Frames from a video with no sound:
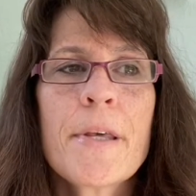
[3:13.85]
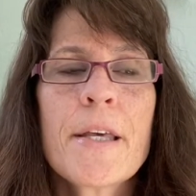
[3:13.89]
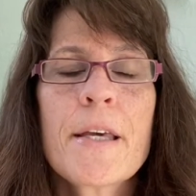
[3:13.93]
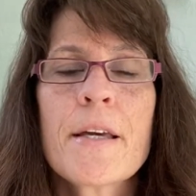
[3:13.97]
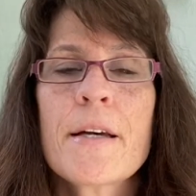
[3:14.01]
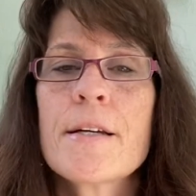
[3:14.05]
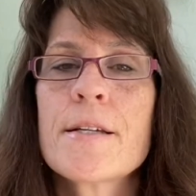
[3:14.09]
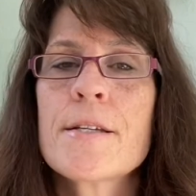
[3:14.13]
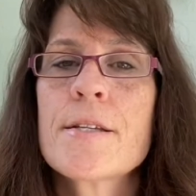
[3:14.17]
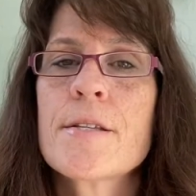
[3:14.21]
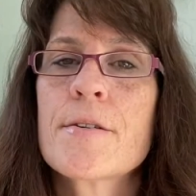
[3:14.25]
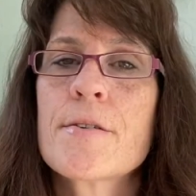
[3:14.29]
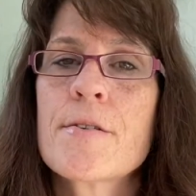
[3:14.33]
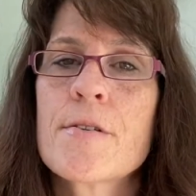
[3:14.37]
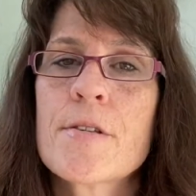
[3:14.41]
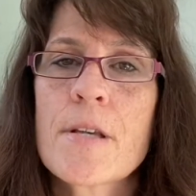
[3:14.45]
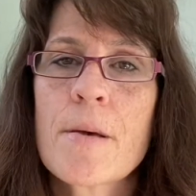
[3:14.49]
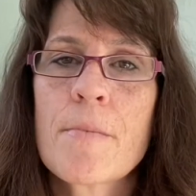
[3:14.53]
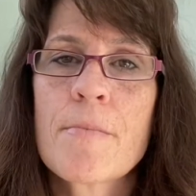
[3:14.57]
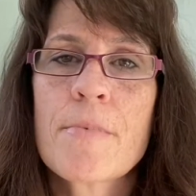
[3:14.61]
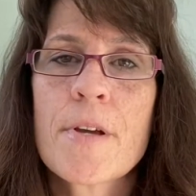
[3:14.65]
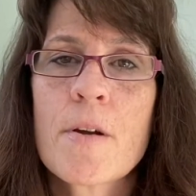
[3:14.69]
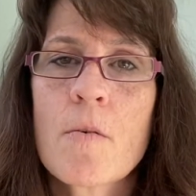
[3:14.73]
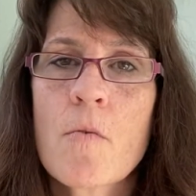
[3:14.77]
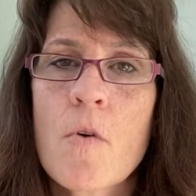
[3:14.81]
because there's
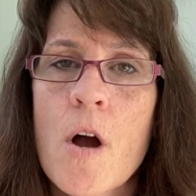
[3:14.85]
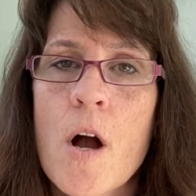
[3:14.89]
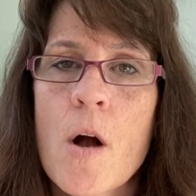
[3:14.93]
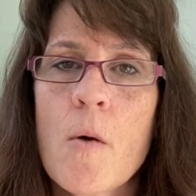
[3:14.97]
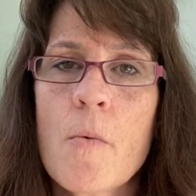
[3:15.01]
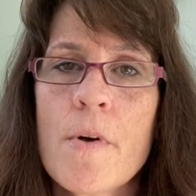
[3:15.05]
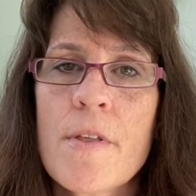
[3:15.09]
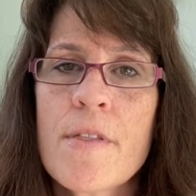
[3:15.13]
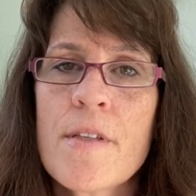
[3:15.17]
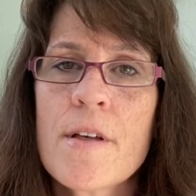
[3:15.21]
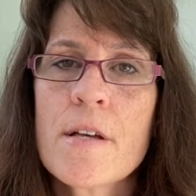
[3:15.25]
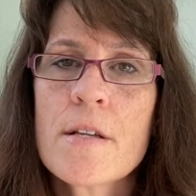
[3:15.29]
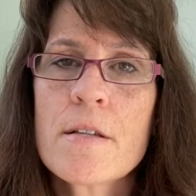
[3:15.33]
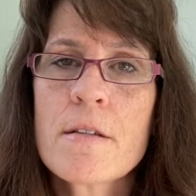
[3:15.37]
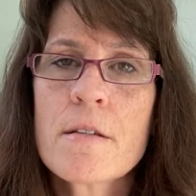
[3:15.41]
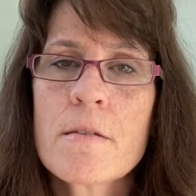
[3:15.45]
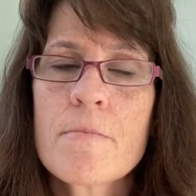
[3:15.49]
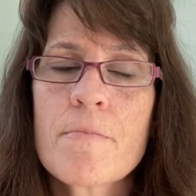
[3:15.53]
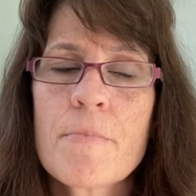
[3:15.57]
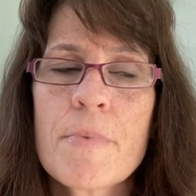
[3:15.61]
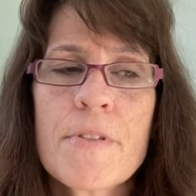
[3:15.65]
something wrong with us,